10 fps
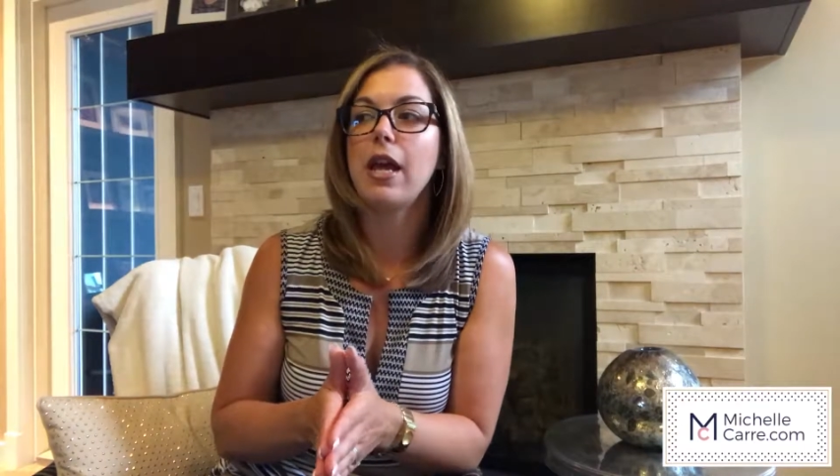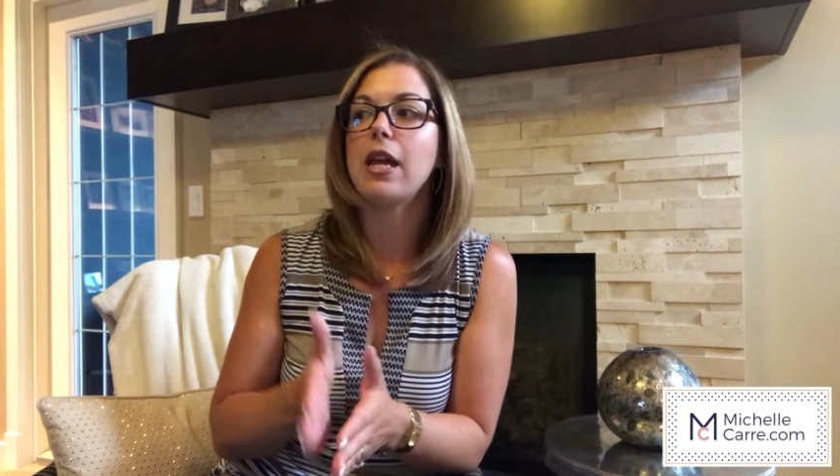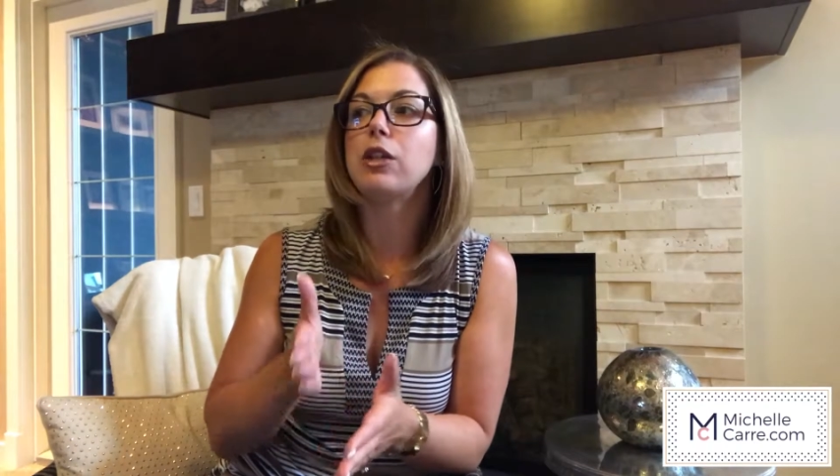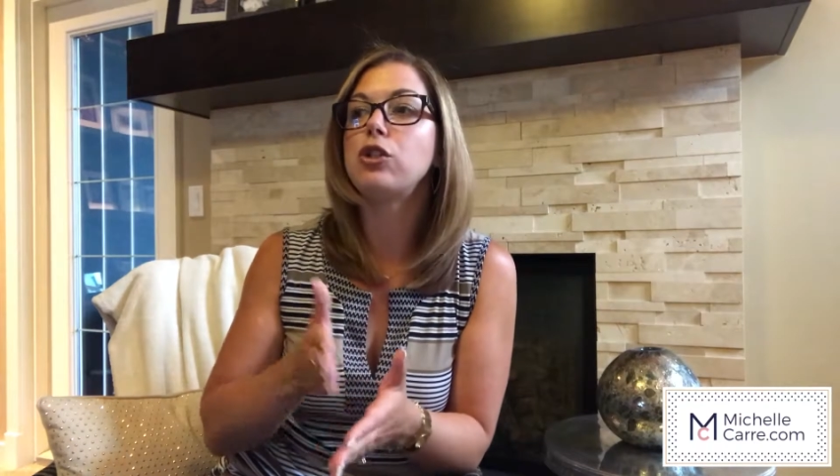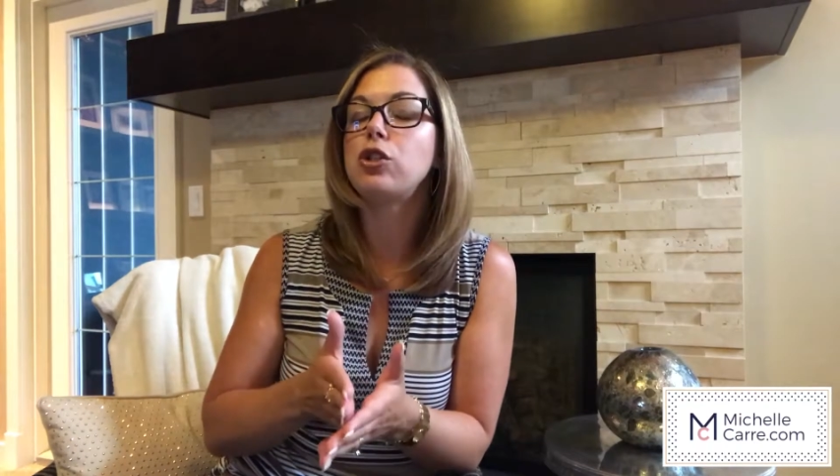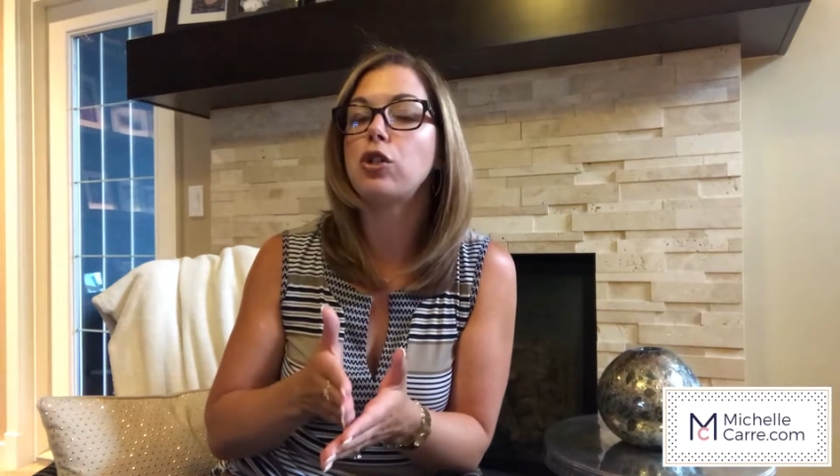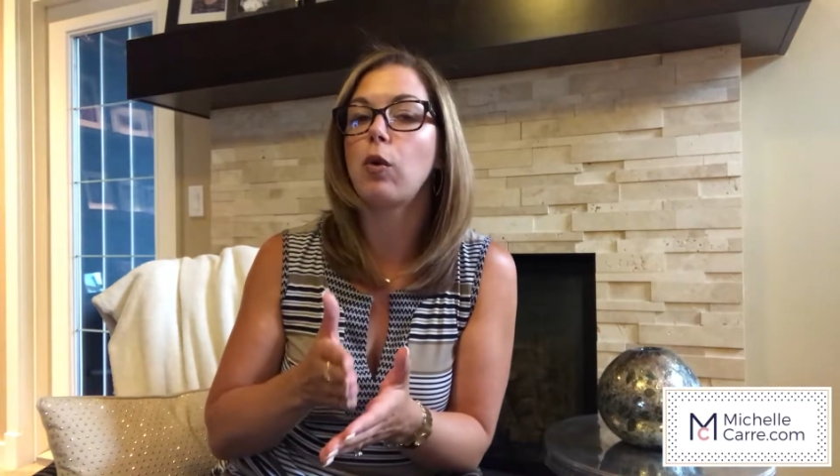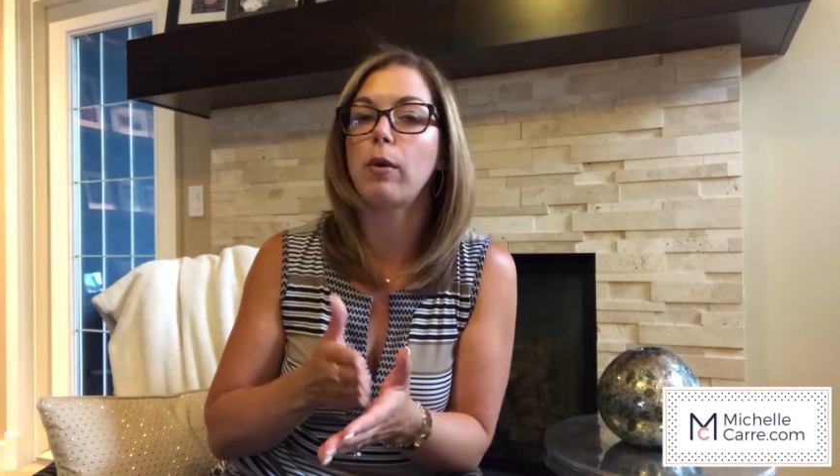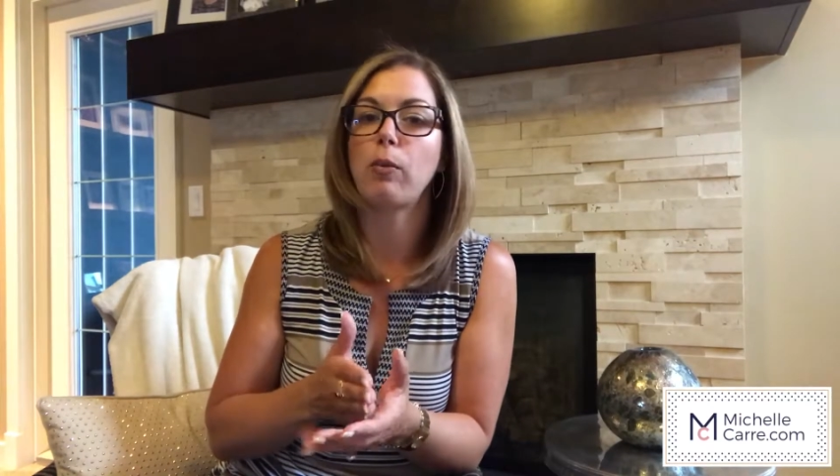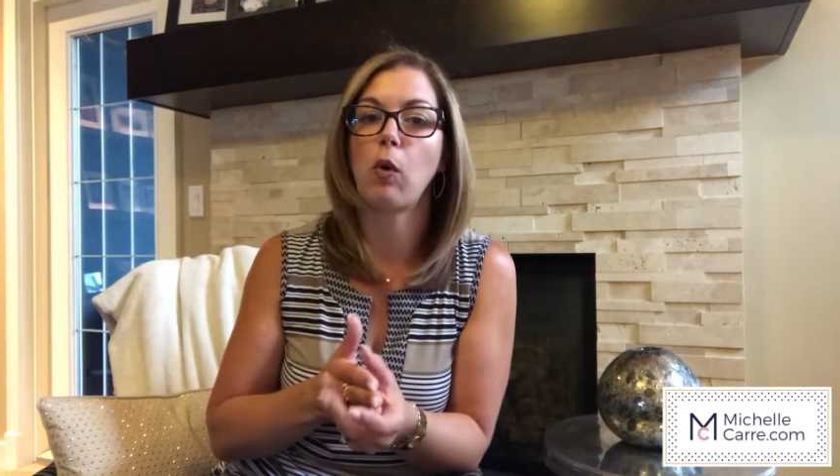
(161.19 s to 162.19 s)
is
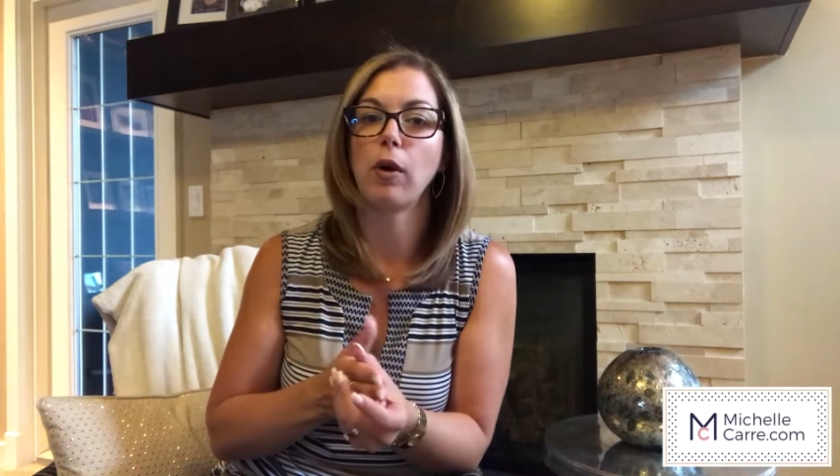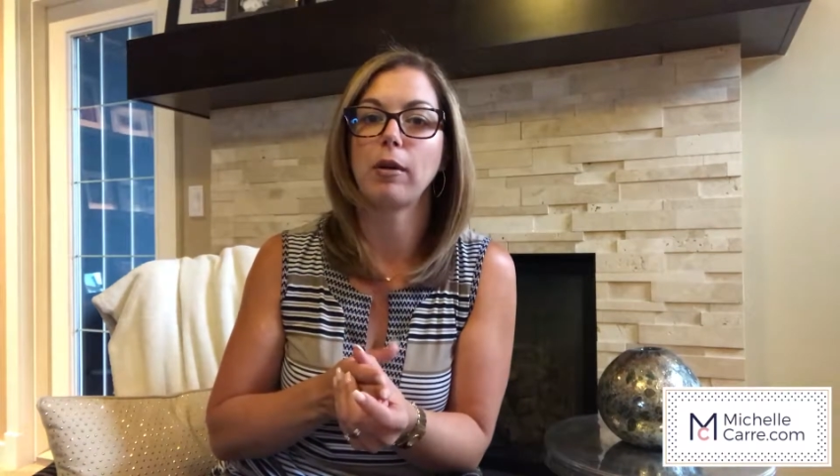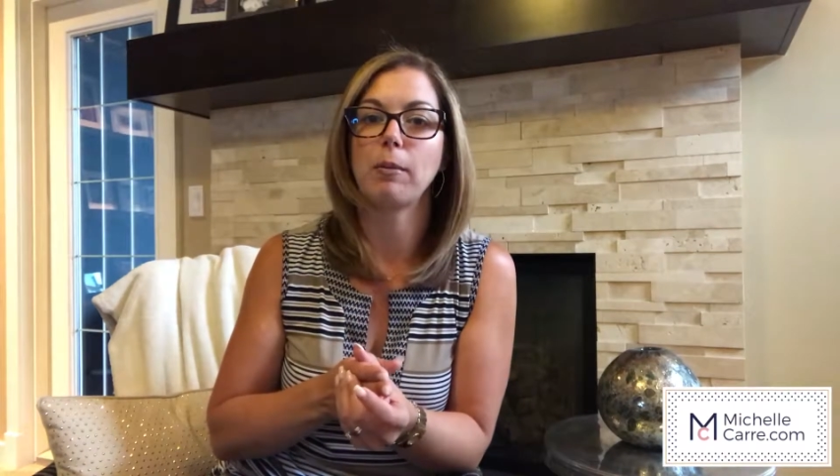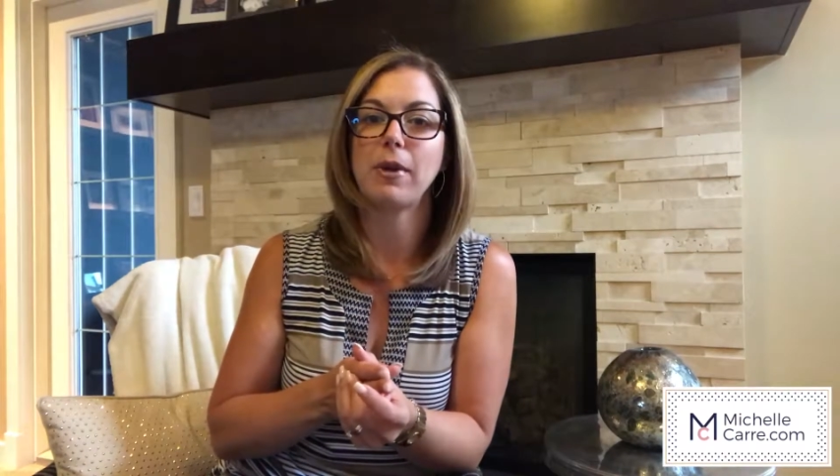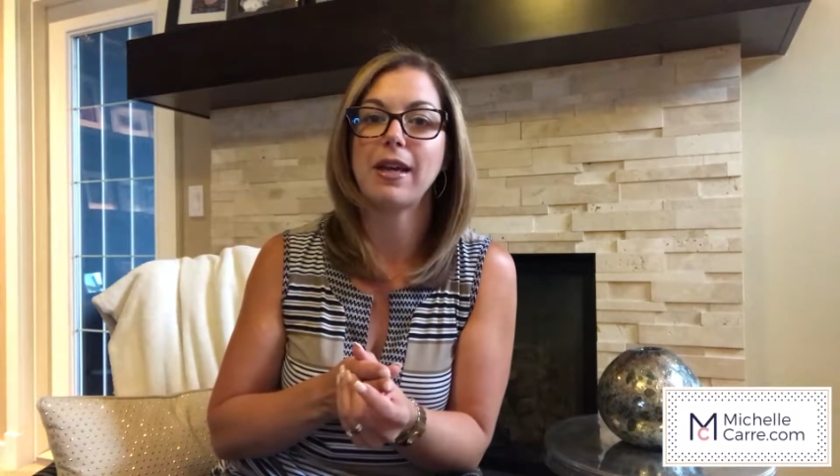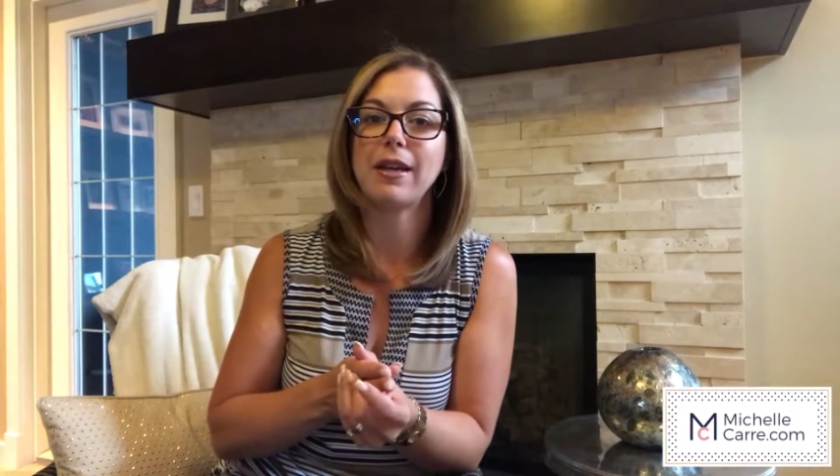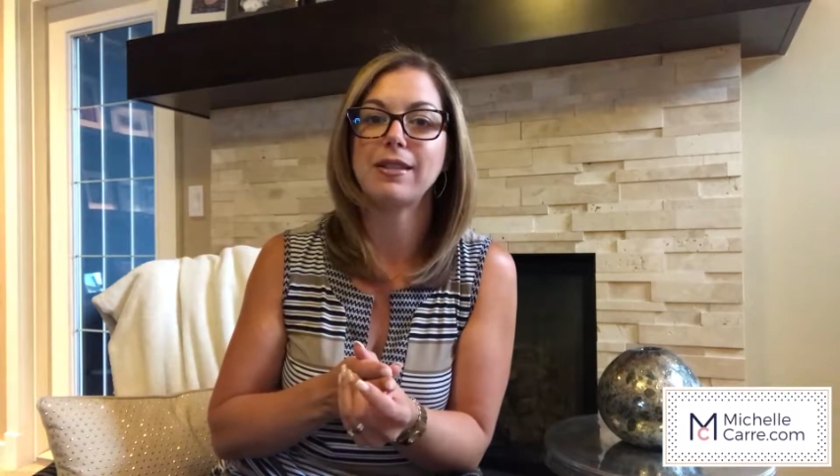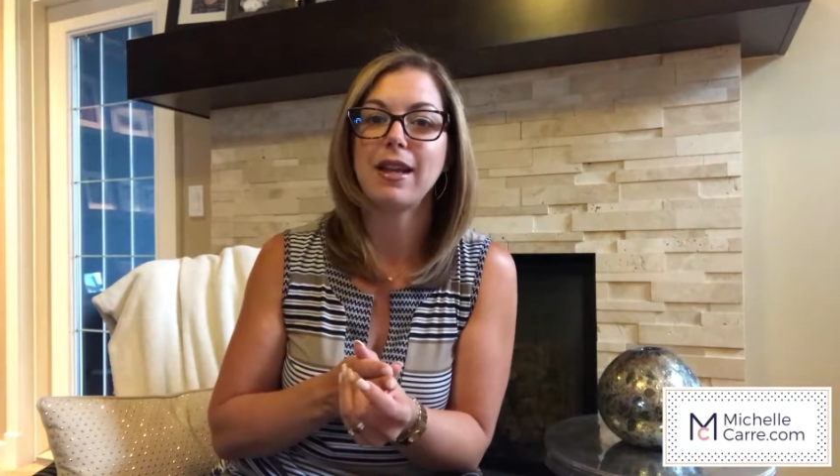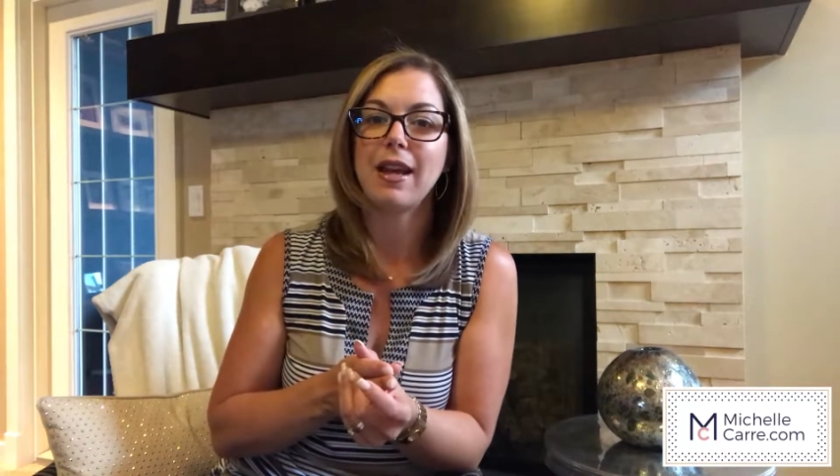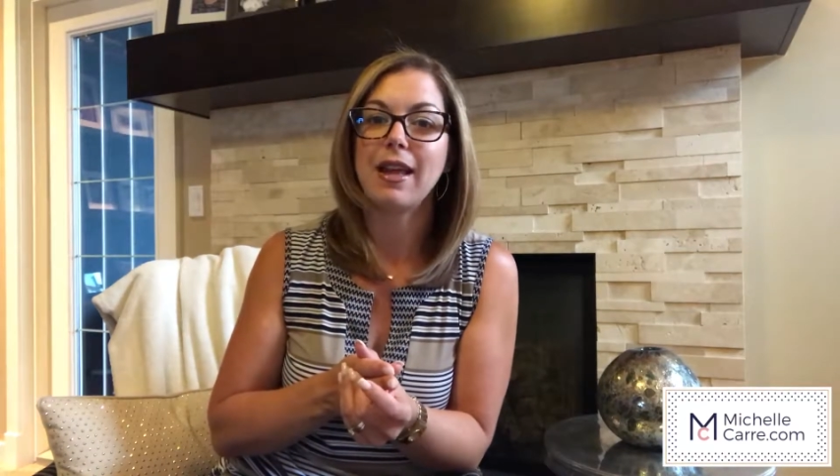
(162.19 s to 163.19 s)
so important because